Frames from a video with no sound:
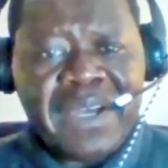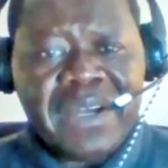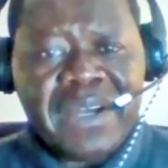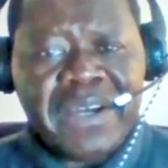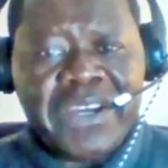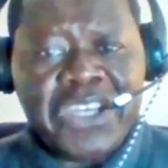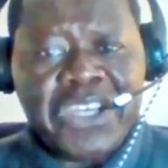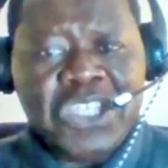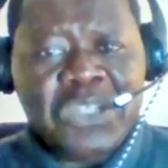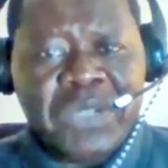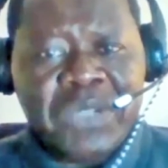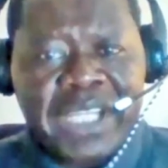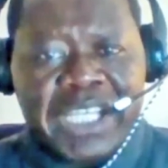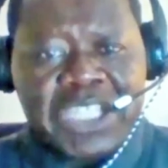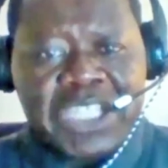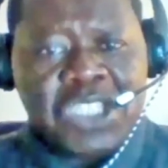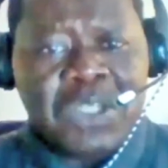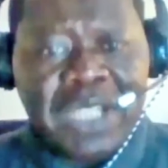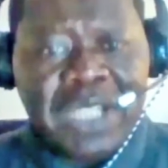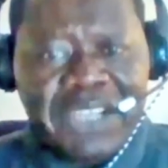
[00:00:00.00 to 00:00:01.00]
Eunice,
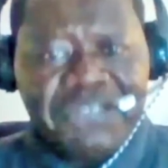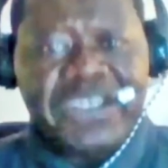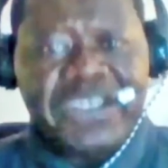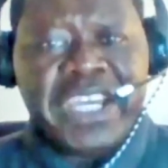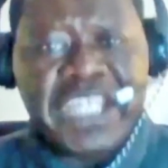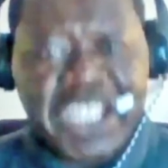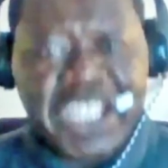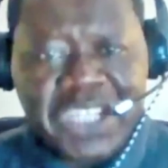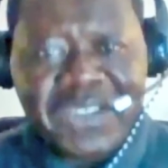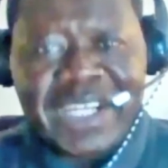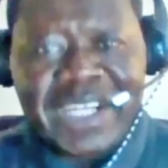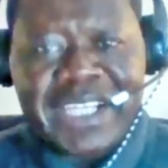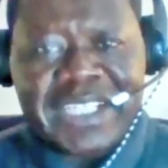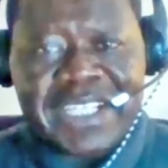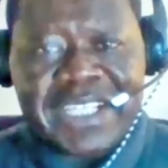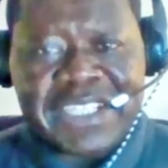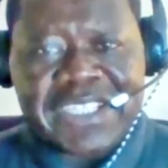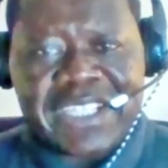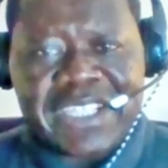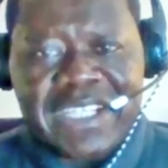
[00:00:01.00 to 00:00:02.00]
you live here in the United
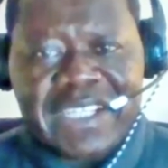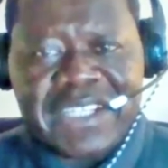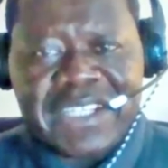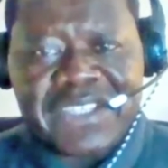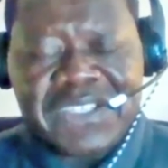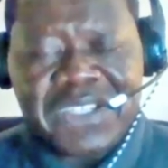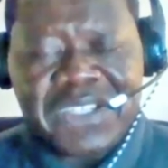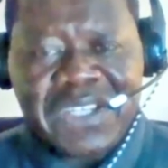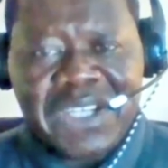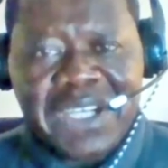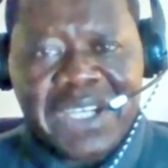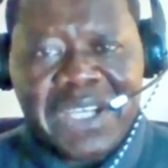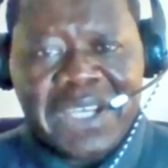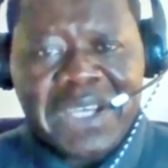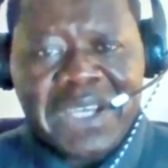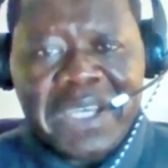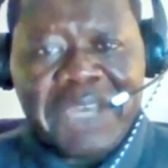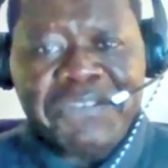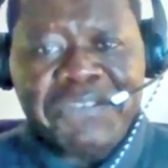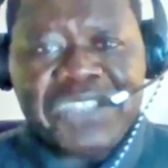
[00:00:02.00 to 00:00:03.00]
States,
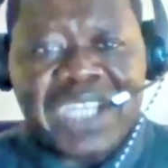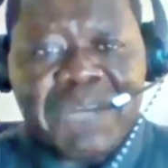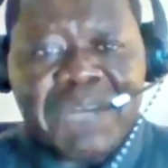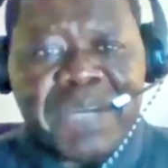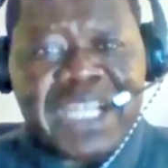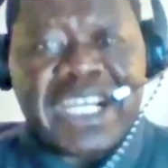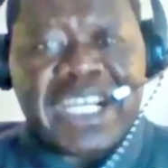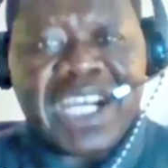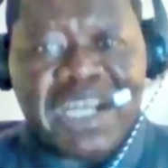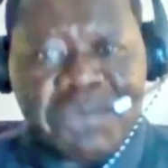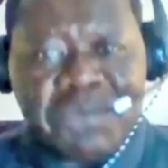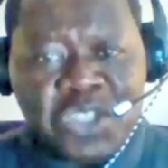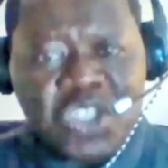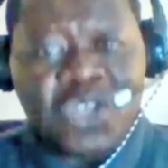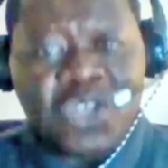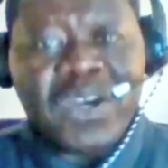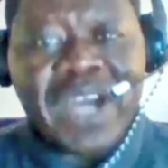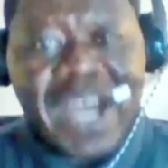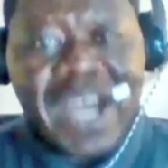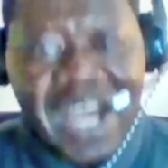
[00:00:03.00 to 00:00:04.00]
If someone comes to your
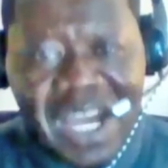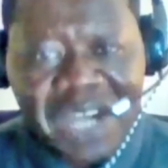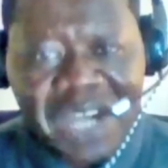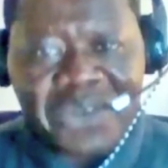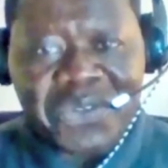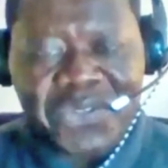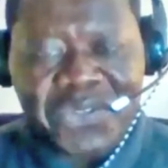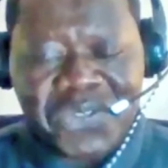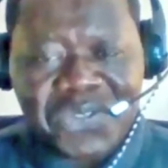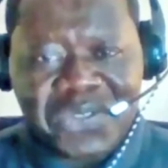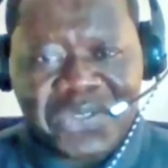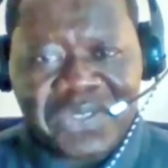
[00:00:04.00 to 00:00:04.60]
house,